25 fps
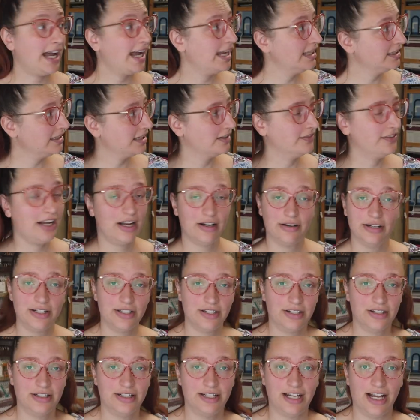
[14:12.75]
I love how
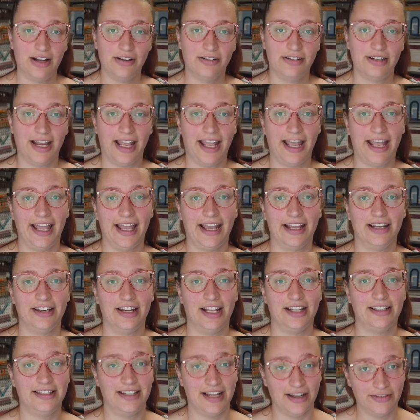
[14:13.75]
it turned out, and
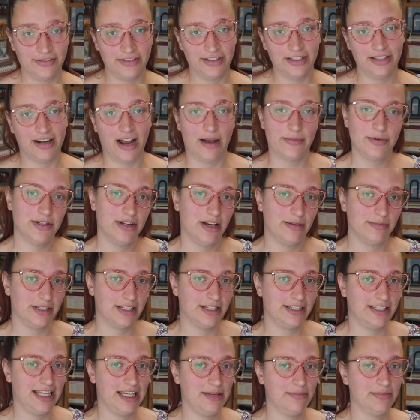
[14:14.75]
it's definitely an option I'm
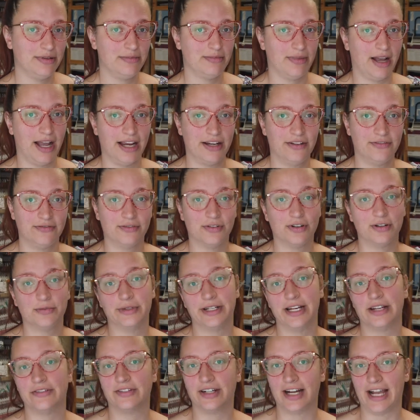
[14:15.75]
gonna keep in mind for
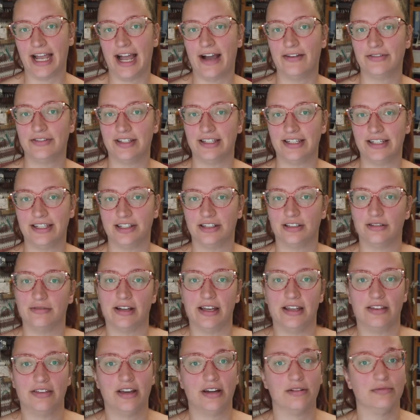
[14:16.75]
whenever I have to deal
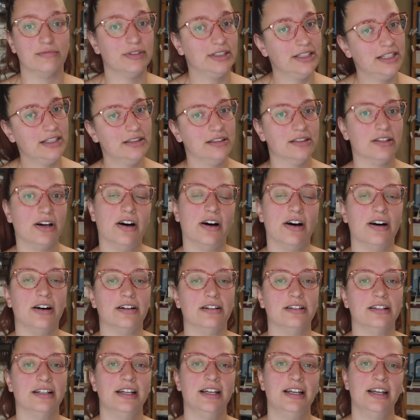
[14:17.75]
with a really
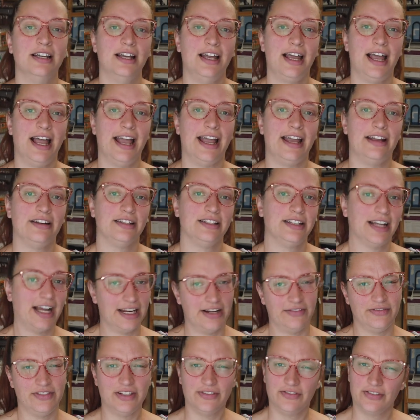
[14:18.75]
long and
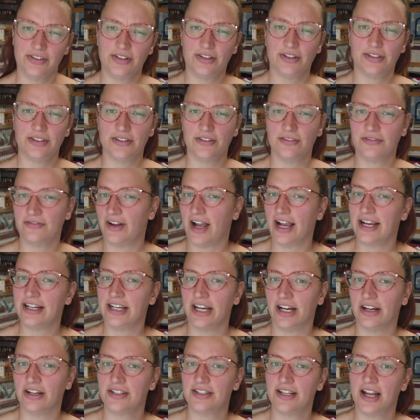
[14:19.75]
kind of difficult to
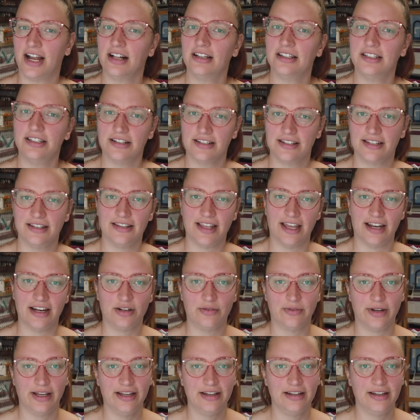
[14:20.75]
find hairstyle in a
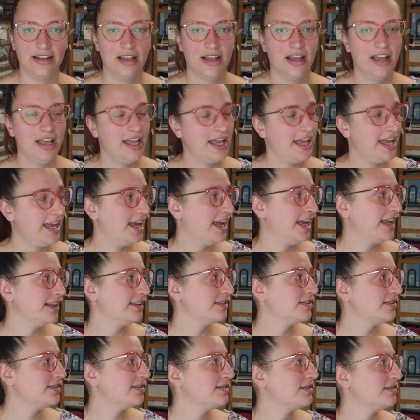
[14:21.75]
synthetic wig.
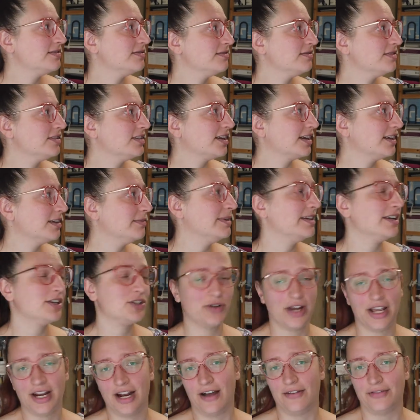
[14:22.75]
It's gonna be a
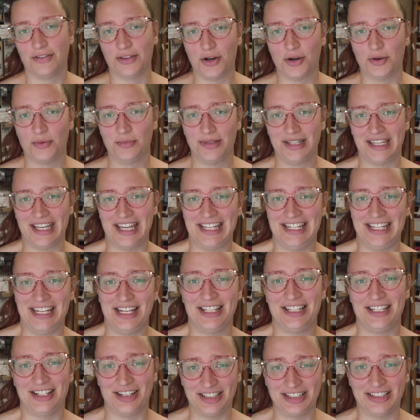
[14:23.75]
trade-off though, because
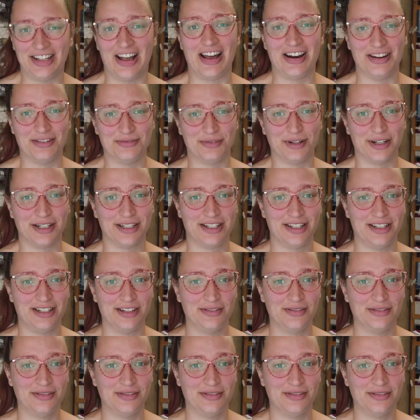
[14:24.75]
it's a lot of work to